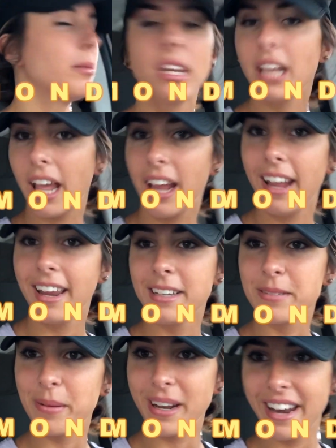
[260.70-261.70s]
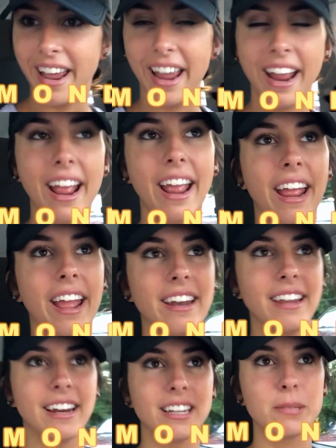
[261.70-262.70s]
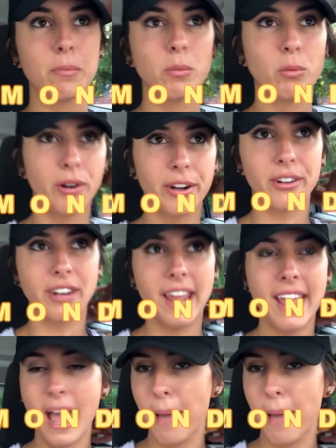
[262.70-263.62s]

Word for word: Monday. It is Monday and it is Memorial Day.